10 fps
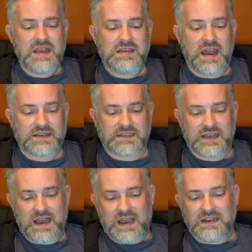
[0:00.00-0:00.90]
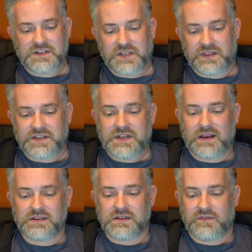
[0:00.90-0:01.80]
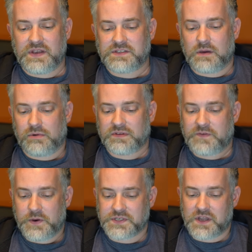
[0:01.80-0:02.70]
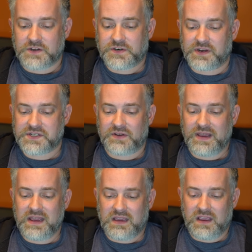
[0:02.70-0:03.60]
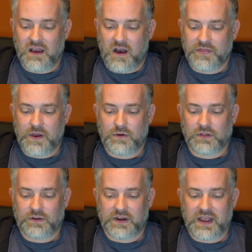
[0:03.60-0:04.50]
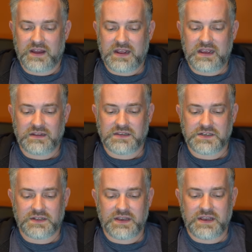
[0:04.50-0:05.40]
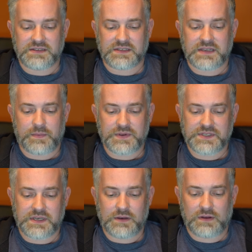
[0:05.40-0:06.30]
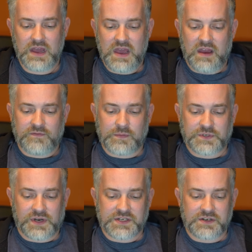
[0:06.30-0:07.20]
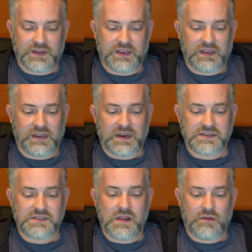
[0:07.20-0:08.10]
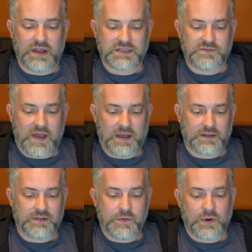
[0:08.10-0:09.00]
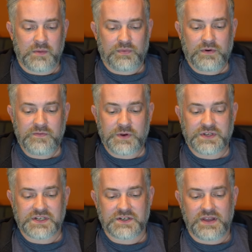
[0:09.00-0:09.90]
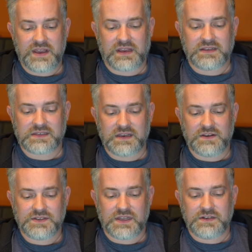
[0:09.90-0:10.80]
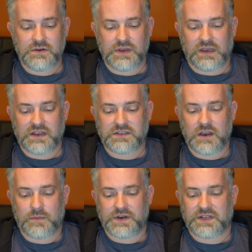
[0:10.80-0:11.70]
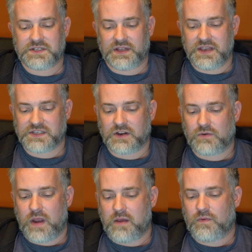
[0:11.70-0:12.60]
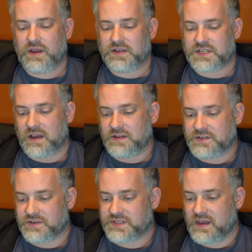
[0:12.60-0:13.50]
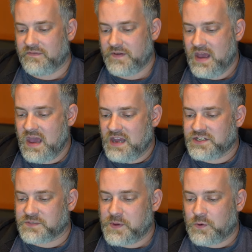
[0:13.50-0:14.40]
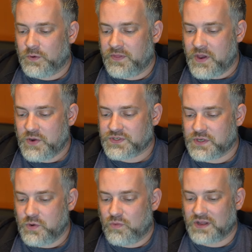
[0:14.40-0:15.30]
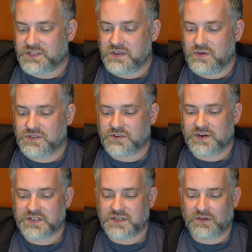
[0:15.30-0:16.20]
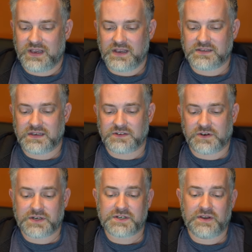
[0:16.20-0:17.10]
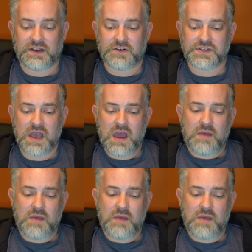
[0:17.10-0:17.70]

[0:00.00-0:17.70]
Yes, initially the challenge of Inktober was focused on traditional inking, although learning how to ink digitally is a separate skill from traditional inking, it is no less valid. If you want to improve your digital inking skills, then doing Inktober digitally is a great way to challenge yourself just be cool to those who want to use traditional inks and traditional inkers.